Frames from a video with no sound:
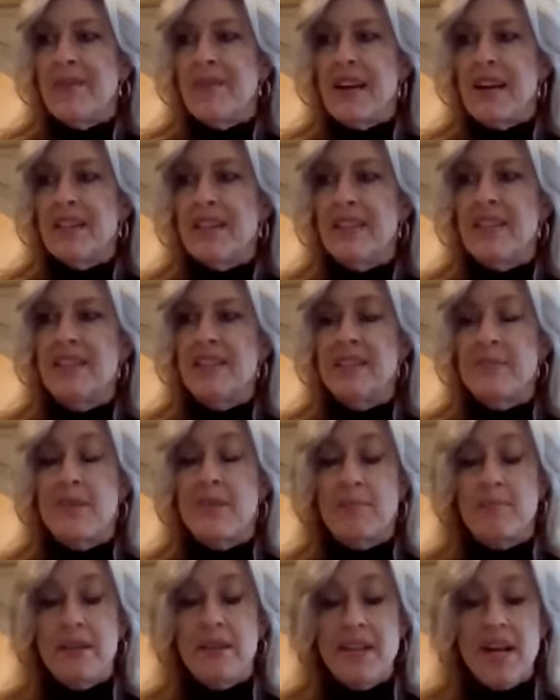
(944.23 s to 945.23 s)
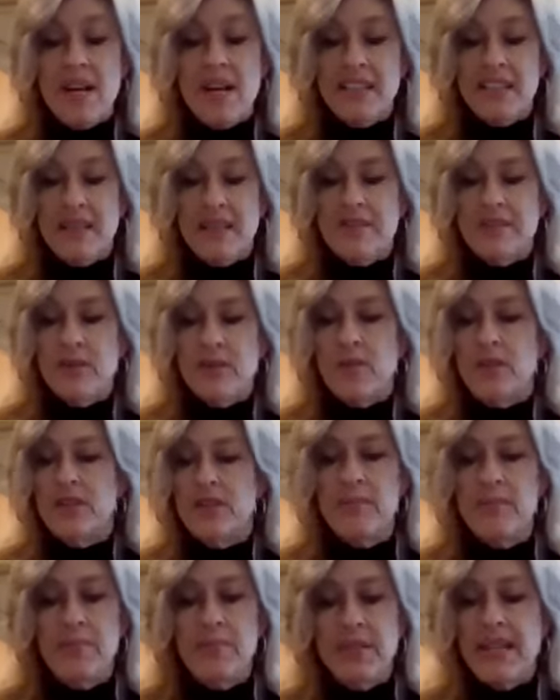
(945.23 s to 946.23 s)
magnesium, and potassium, of
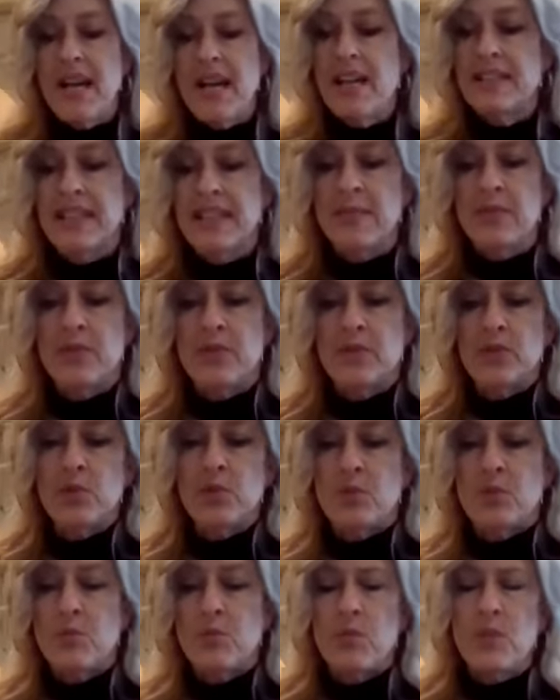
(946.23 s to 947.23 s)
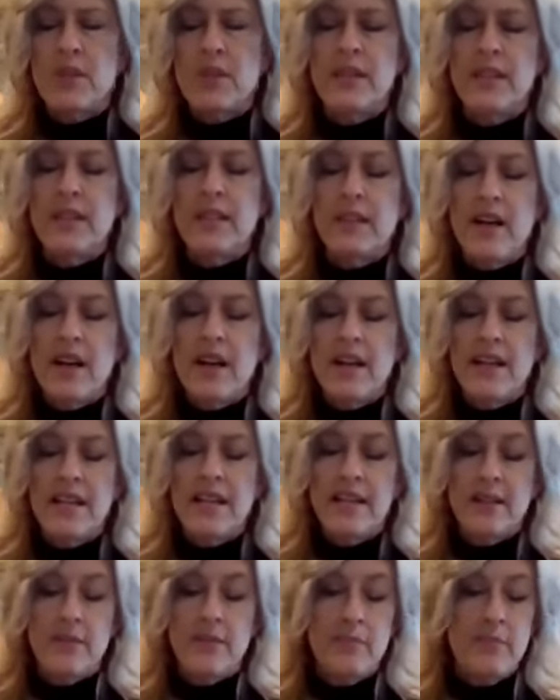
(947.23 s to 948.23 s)
course. Potassium is really
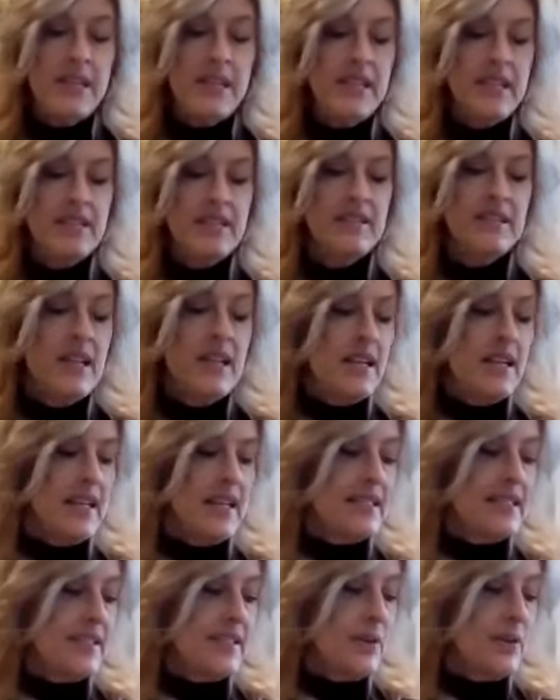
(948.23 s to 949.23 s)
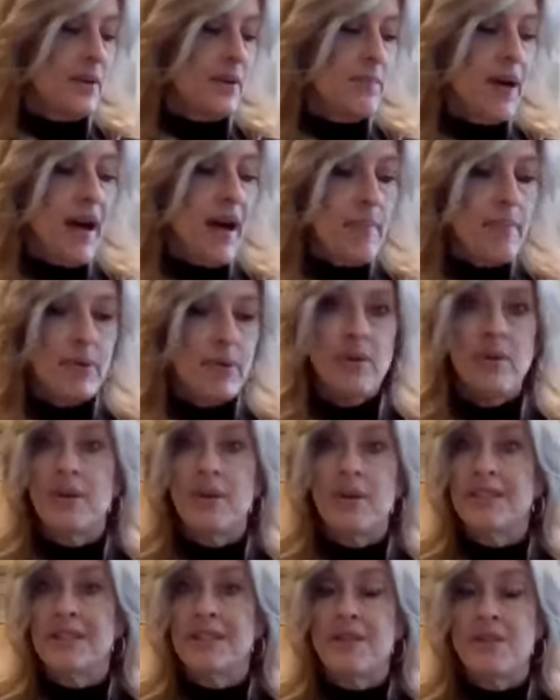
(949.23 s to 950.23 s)
high in beans. It's in our pepper.
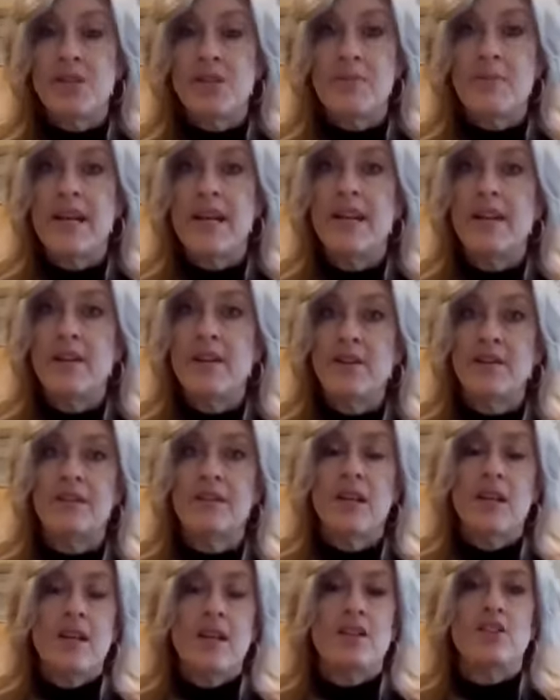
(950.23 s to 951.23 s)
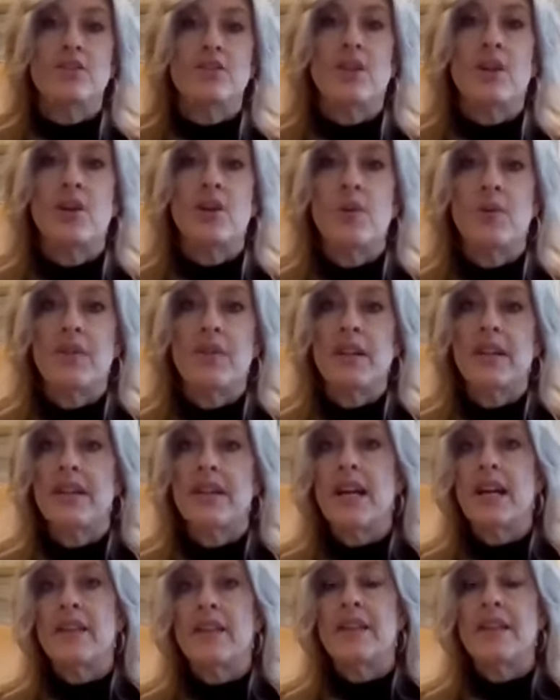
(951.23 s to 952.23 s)
It's in our tomatoes. So
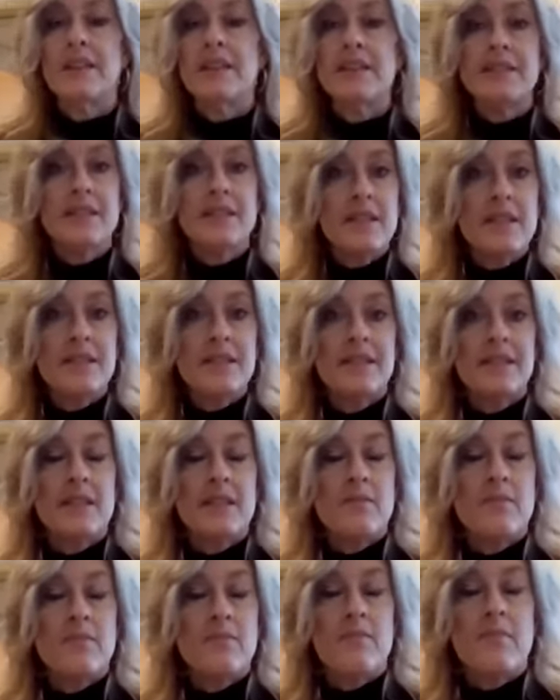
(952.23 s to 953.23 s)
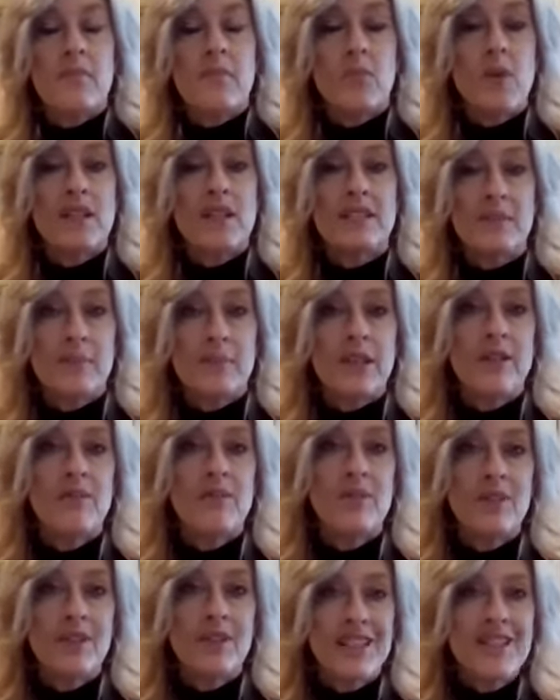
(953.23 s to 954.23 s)
again, this recipe
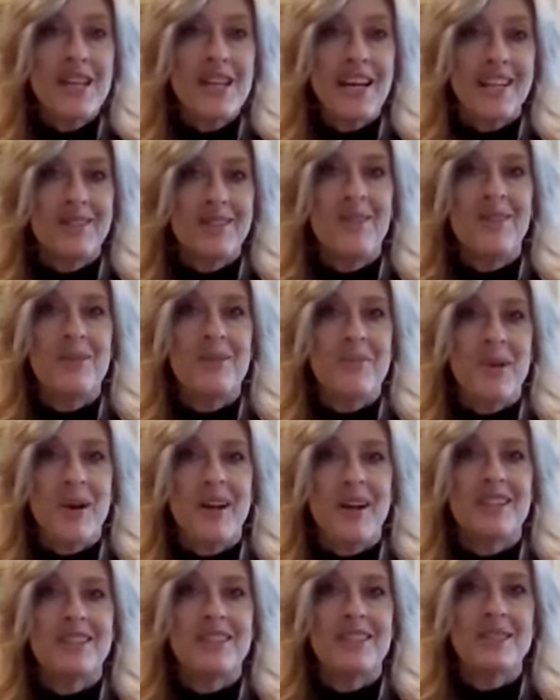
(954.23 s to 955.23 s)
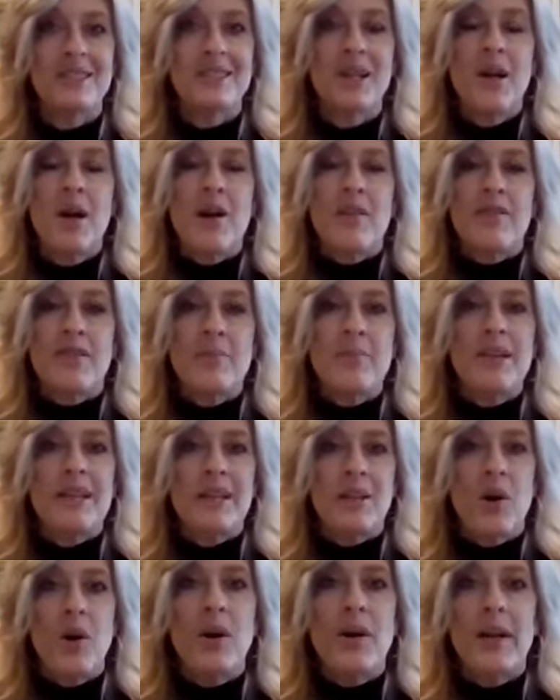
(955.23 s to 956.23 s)
really checks all the boxes for
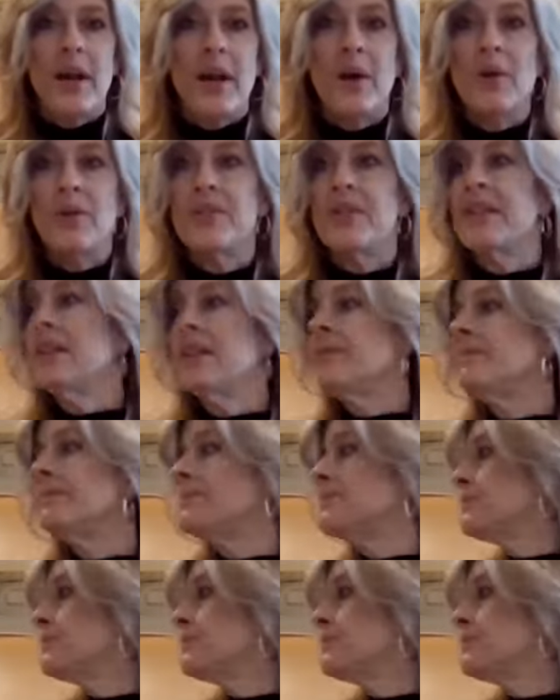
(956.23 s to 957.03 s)
being heart healthy.